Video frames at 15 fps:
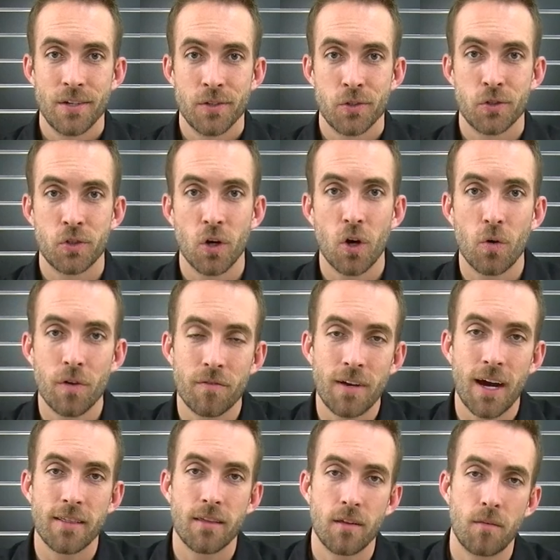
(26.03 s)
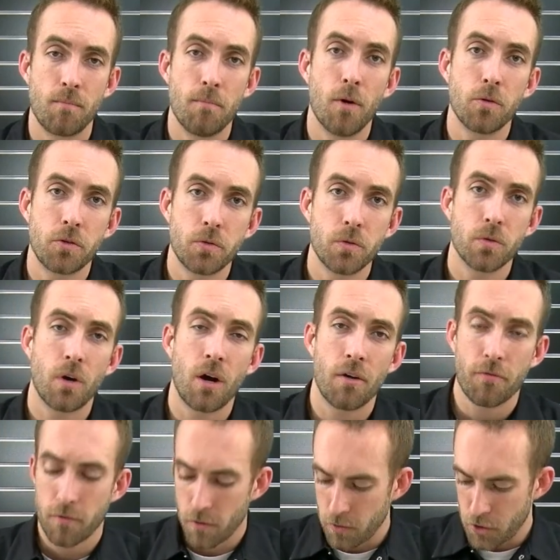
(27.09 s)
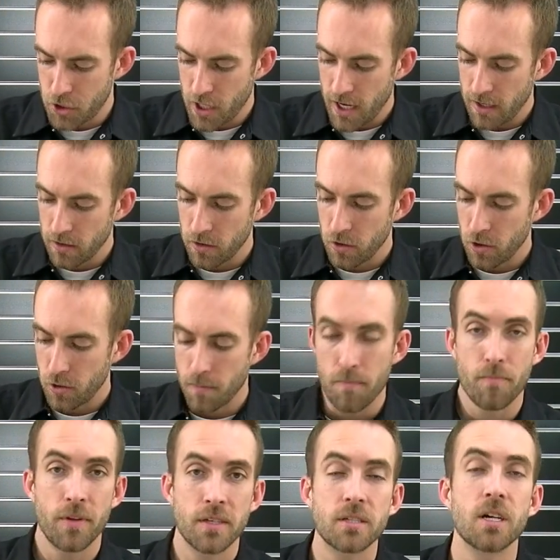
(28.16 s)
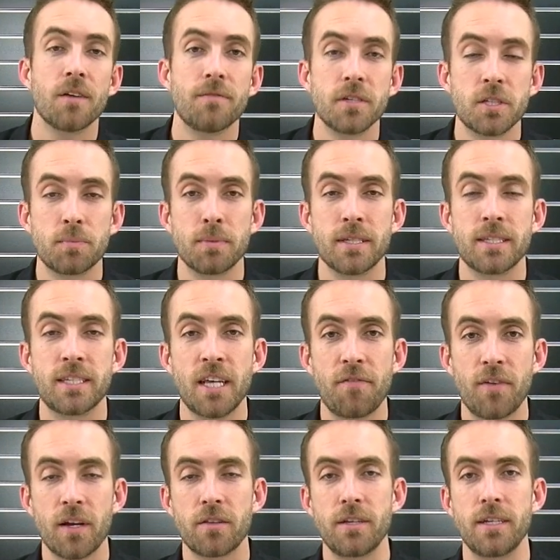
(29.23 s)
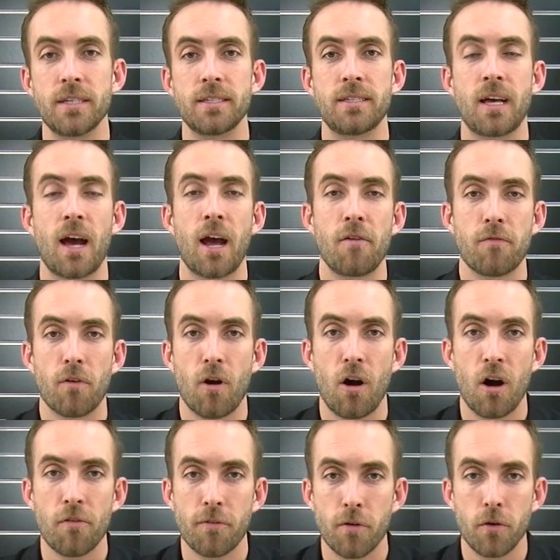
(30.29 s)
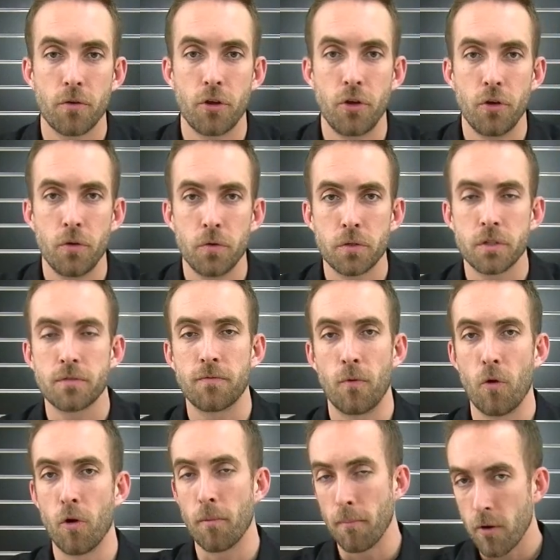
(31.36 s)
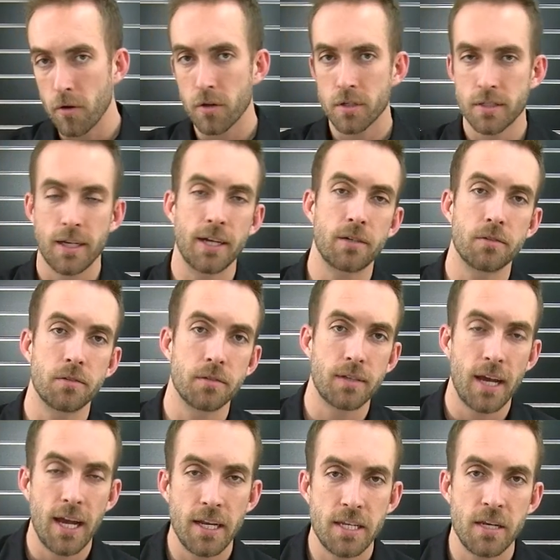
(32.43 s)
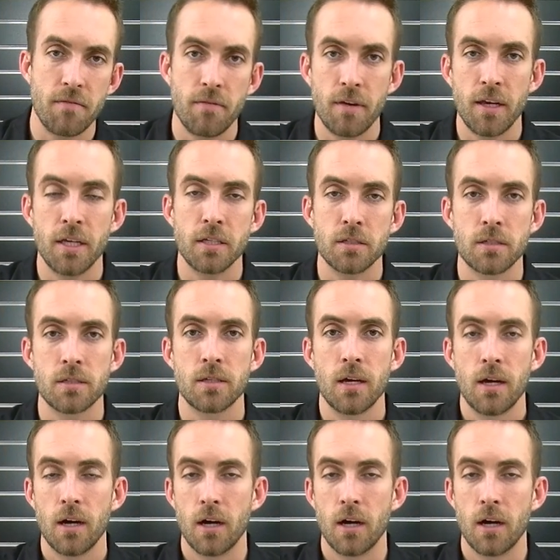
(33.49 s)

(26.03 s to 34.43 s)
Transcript: So we've got the Motul off-road chain lube. This stuff is specifically designed for off-road use for motorcycles, ATVs,